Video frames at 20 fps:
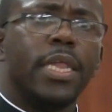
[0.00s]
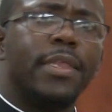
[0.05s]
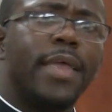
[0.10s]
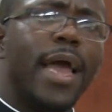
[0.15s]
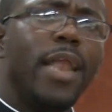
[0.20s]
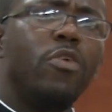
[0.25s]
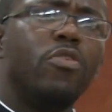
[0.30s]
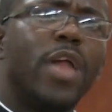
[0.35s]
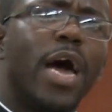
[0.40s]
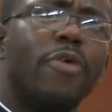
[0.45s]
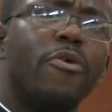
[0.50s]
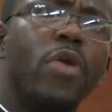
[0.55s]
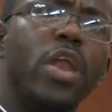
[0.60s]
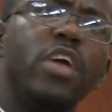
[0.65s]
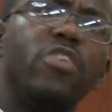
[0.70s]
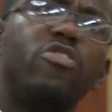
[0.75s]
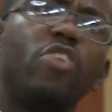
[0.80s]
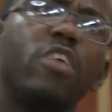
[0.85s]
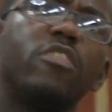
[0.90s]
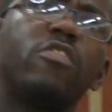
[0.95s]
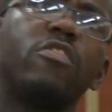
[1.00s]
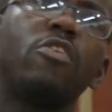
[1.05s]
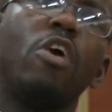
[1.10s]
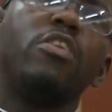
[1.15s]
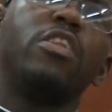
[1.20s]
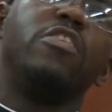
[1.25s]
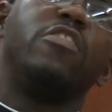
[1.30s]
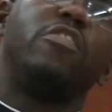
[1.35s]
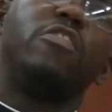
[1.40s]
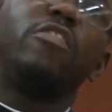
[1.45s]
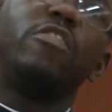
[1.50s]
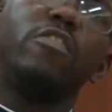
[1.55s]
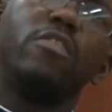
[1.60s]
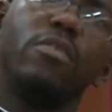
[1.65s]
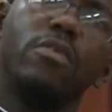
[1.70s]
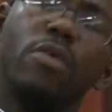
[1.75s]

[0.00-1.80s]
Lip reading: tell you that religious studies